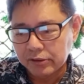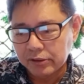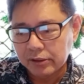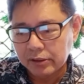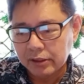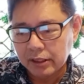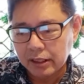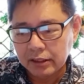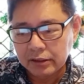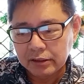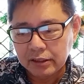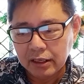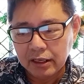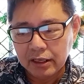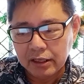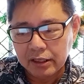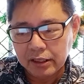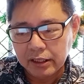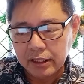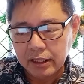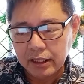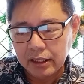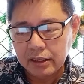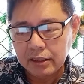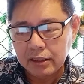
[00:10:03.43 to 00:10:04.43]
in the
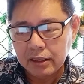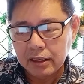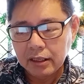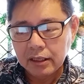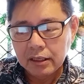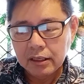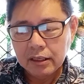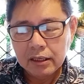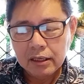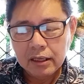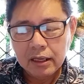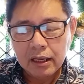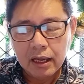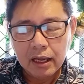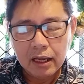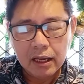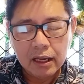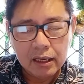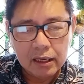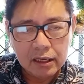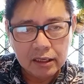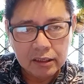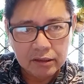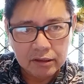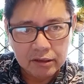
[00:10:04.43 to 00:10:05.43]
learning,
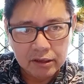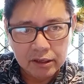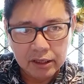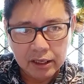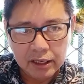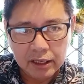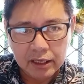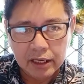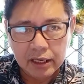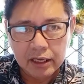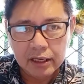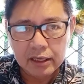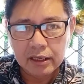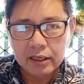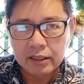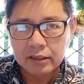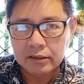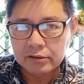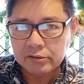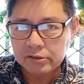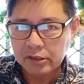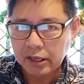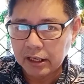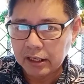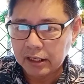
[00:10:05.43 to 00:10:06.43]
in
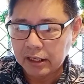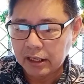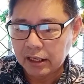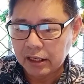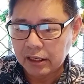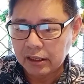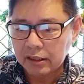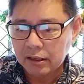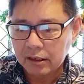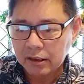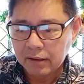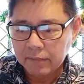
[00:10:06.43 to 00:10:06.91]
training,